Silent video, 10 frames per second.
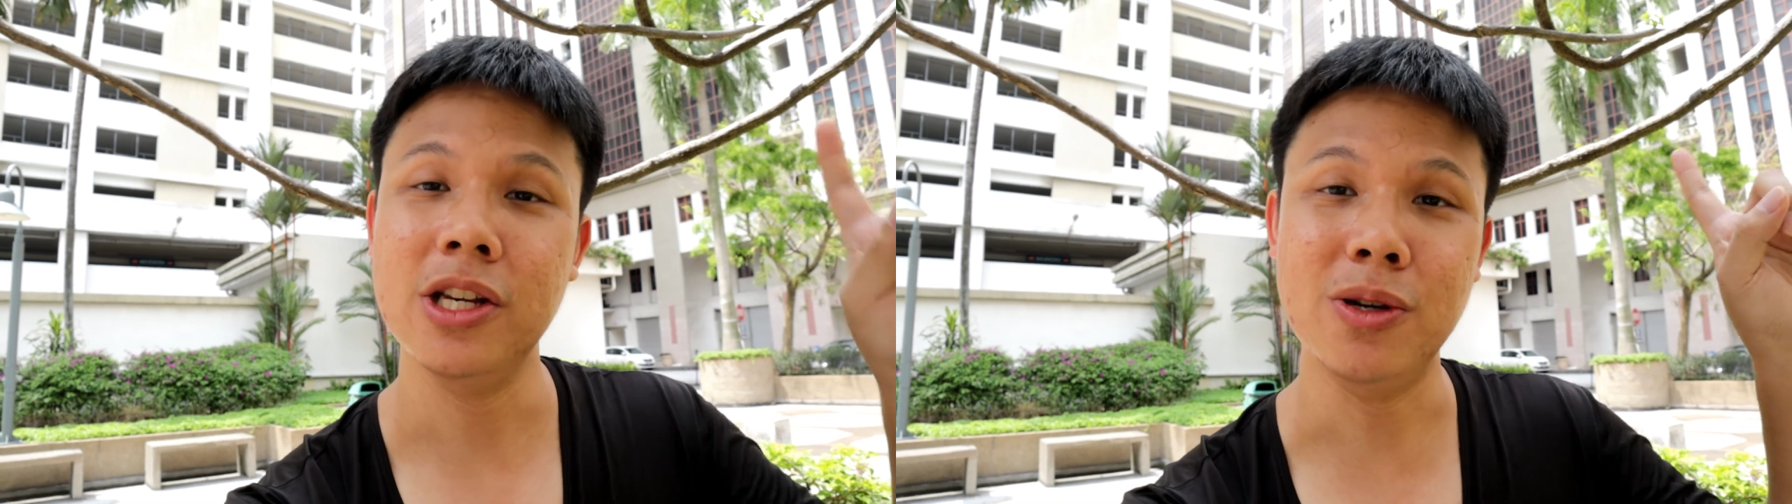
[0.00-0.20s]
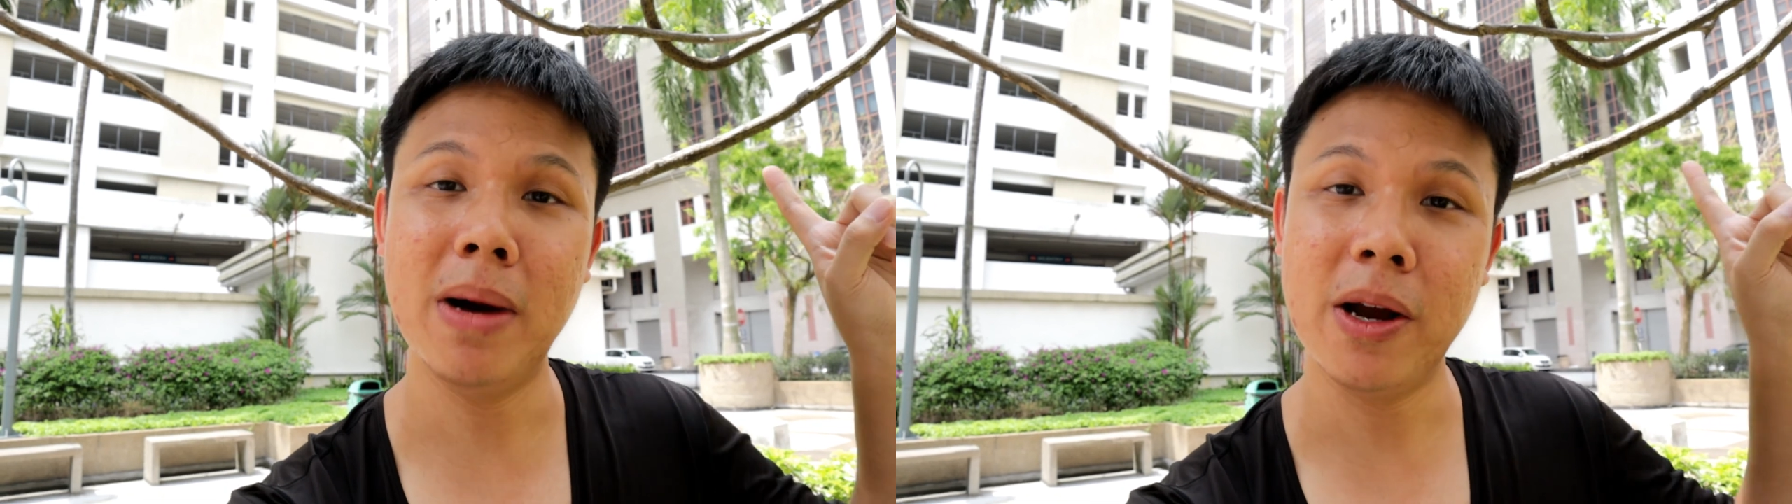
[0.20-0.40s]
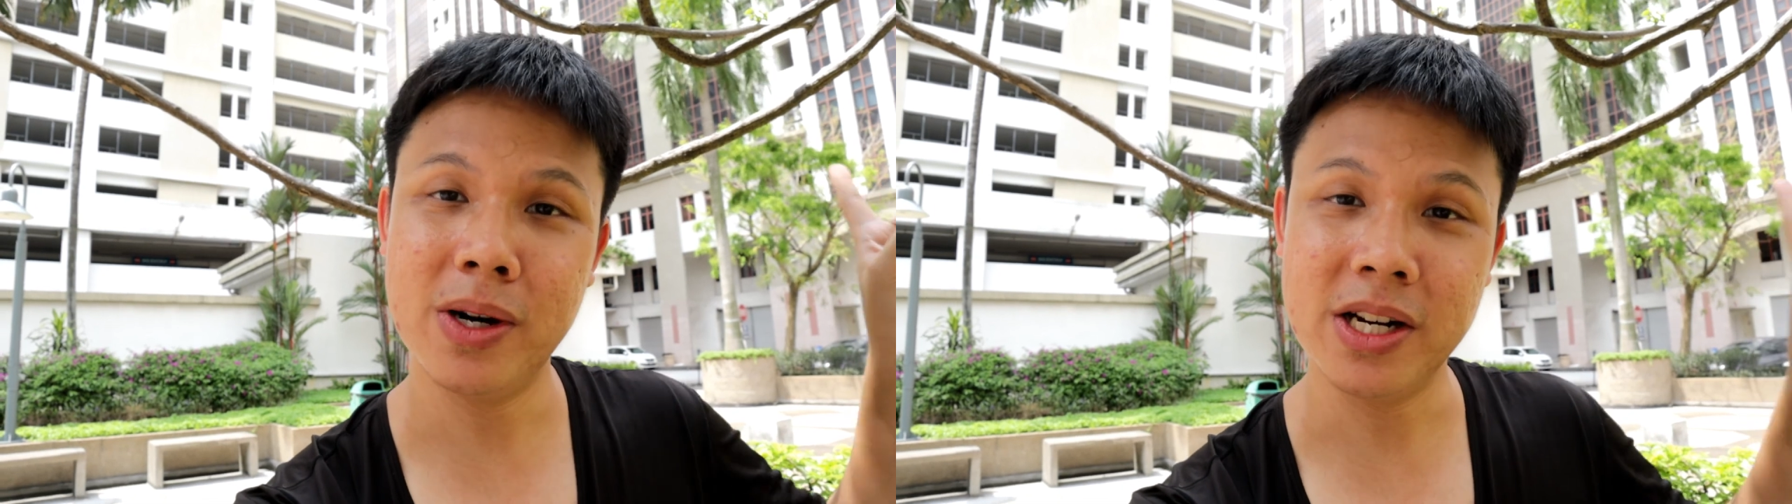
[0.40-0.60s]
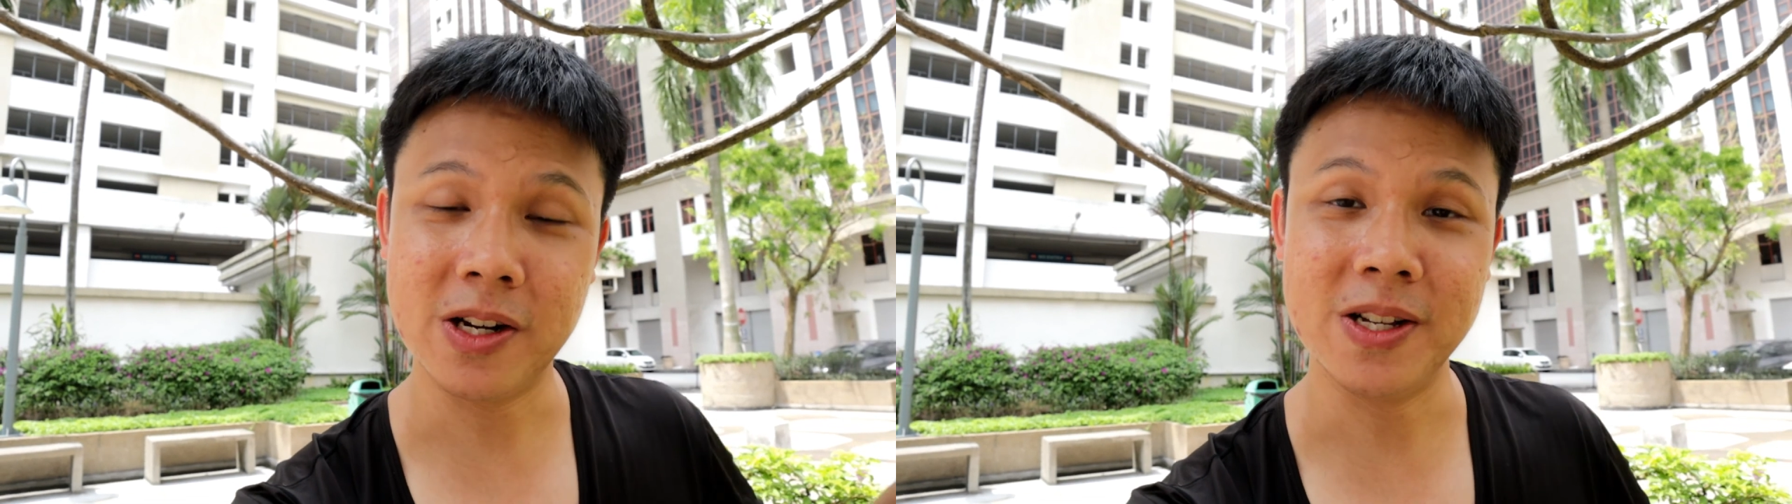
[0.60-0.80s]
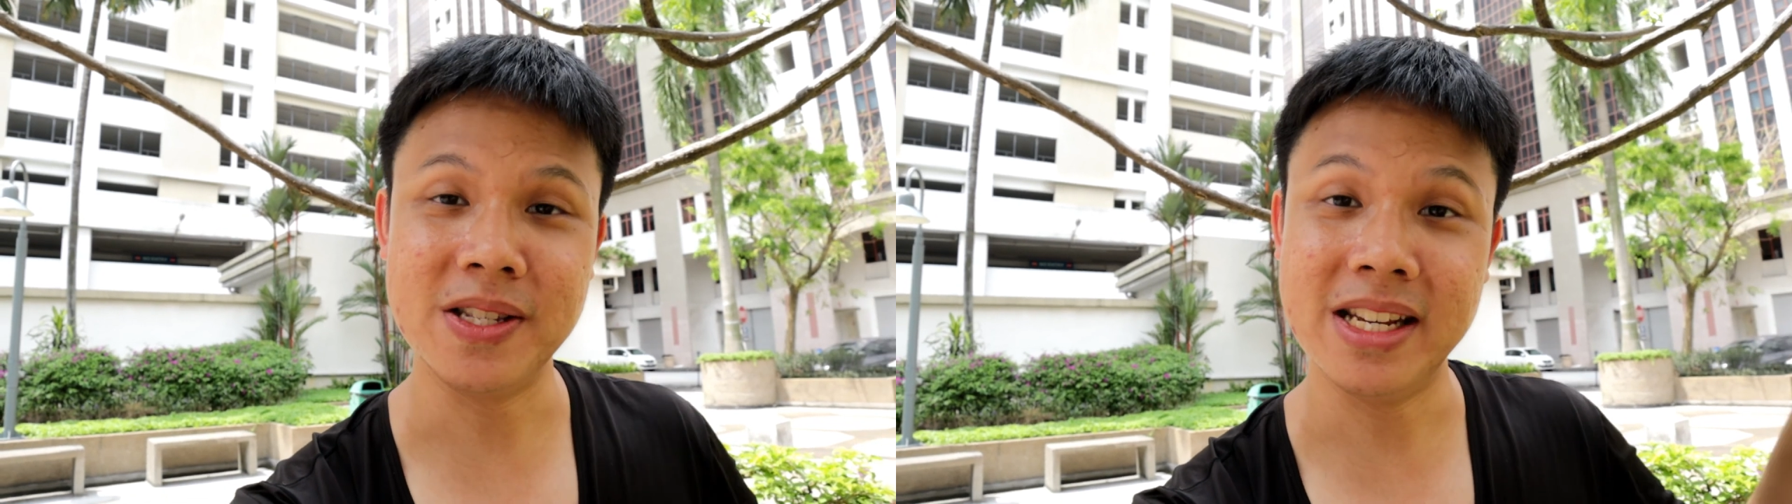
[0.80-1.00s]
you might want to
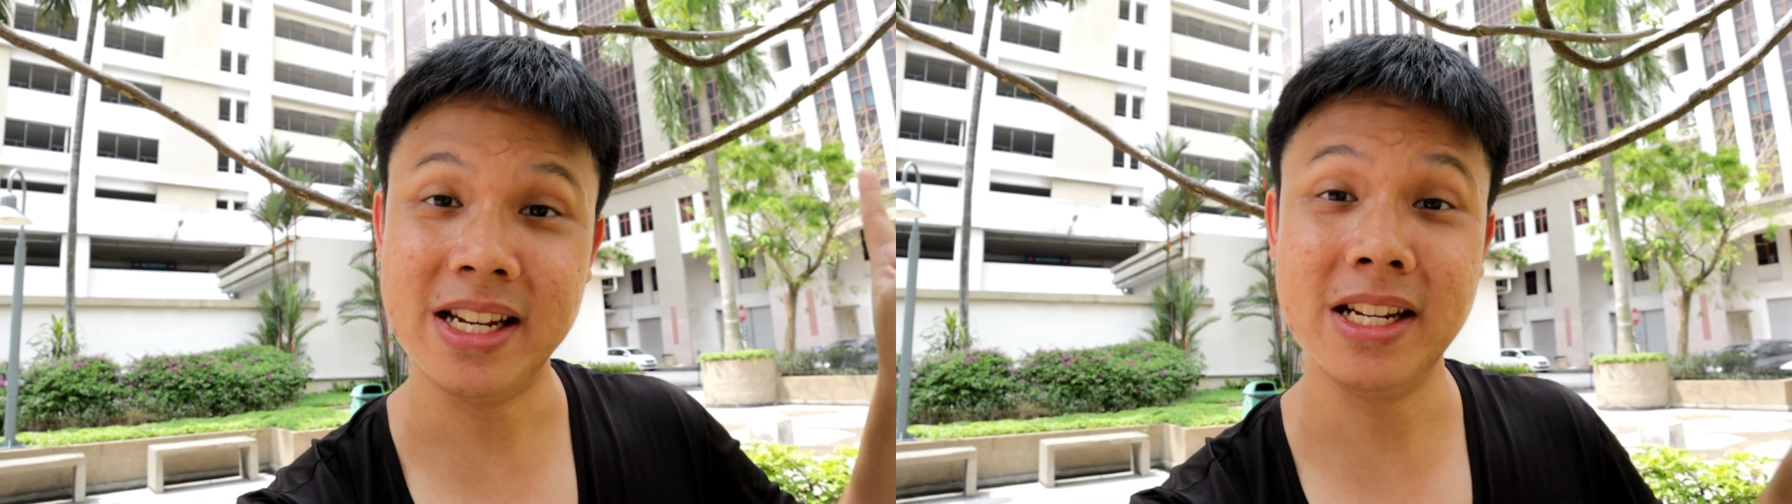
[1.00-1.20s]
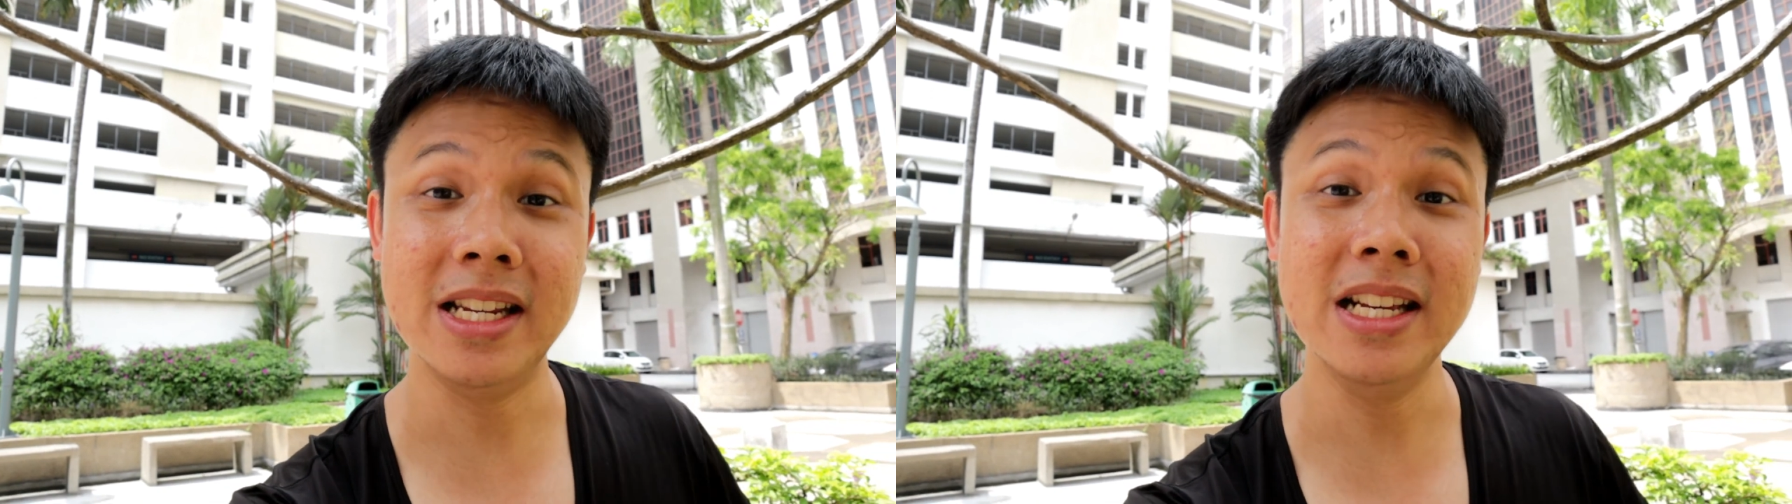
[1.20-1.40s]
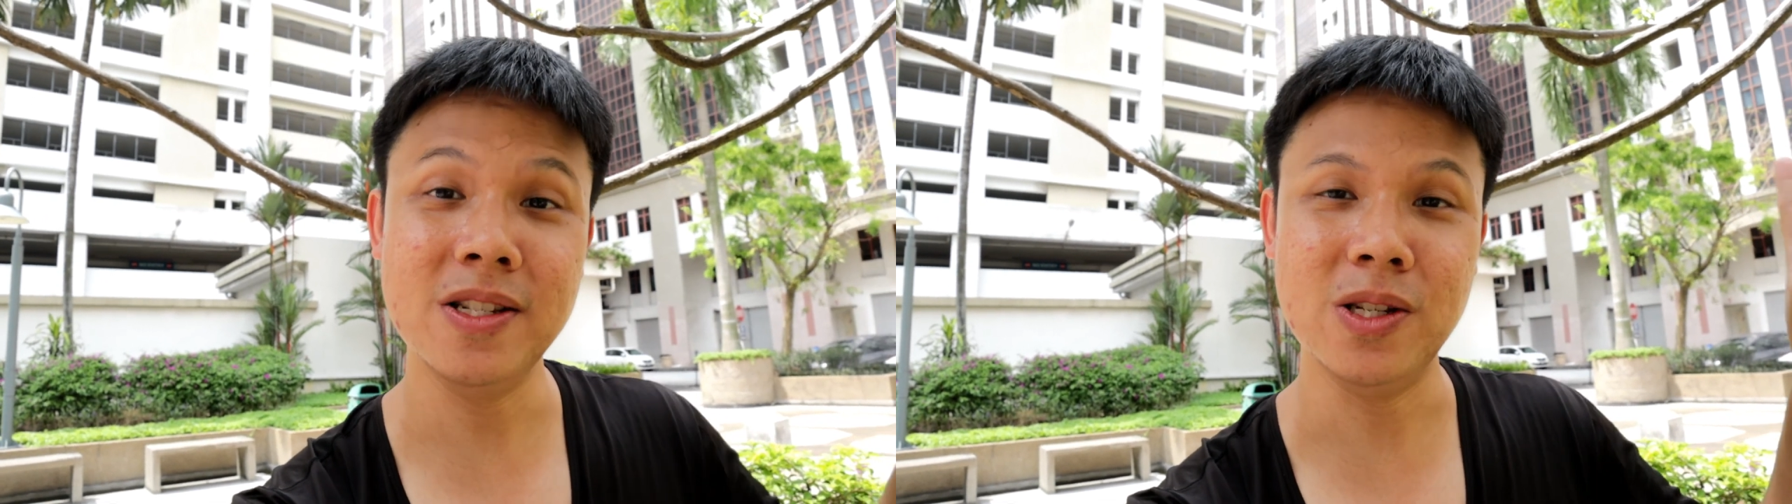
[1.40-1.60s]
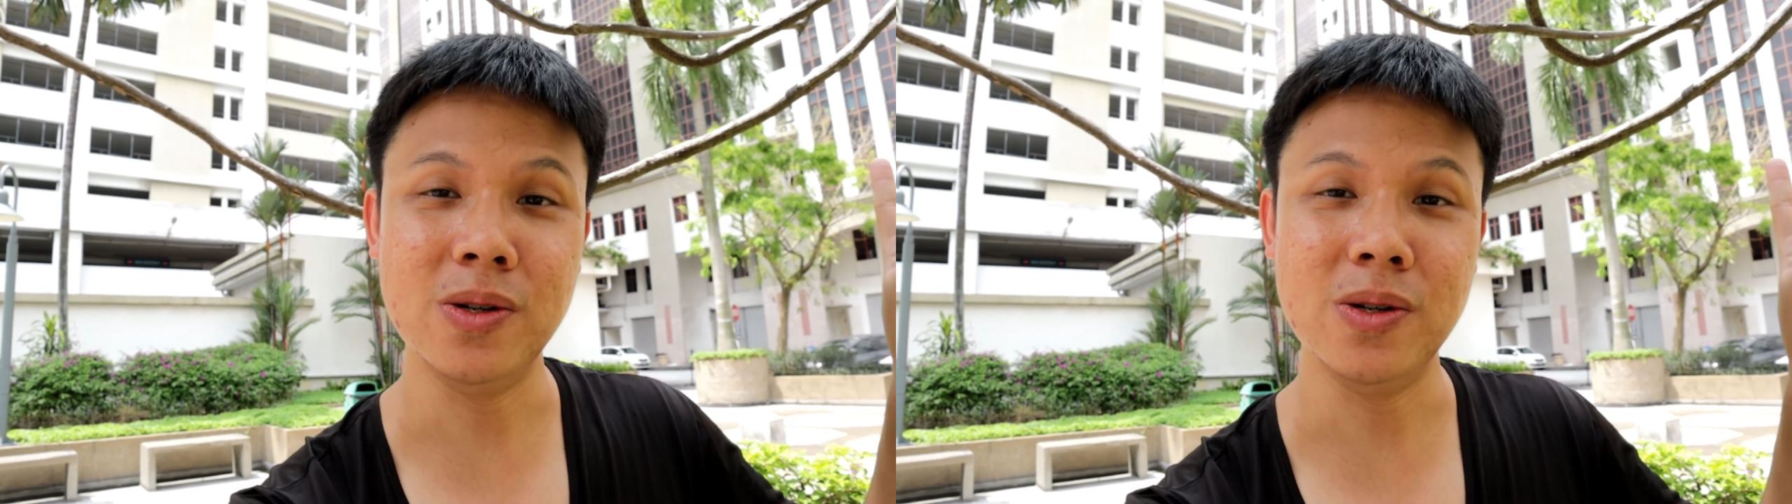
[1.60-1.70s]
consider this